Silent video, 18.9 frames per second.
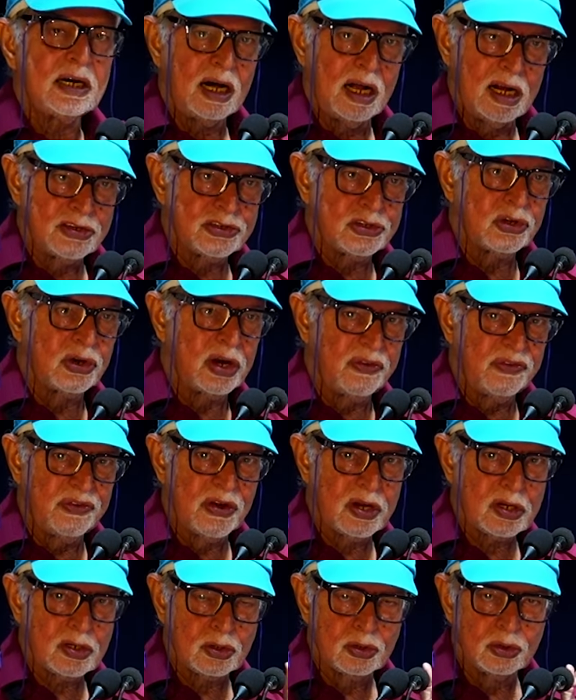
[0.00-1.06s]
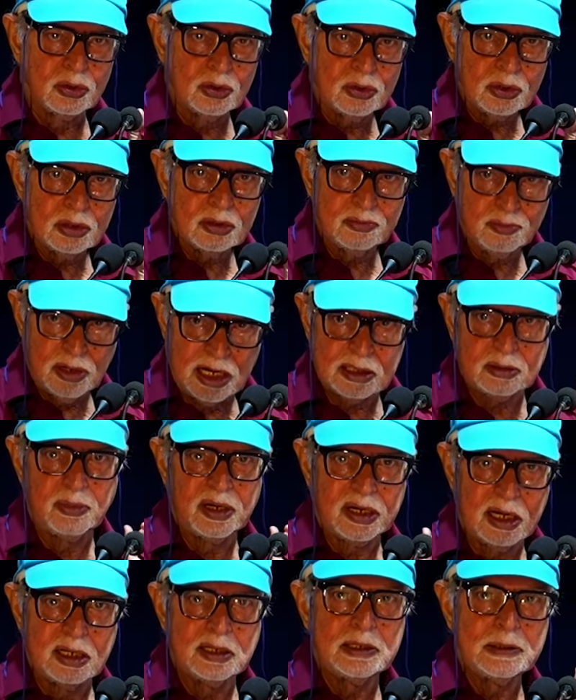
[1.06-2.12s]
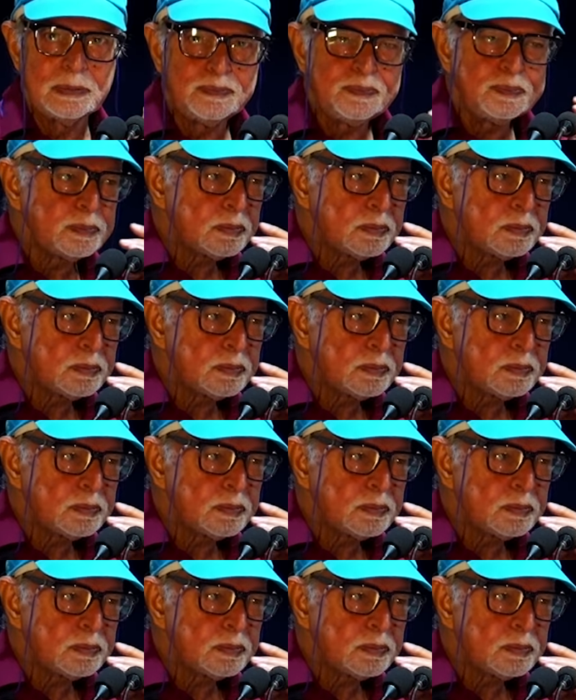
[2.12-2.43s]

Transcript: also refers to Mahatma Gandhi.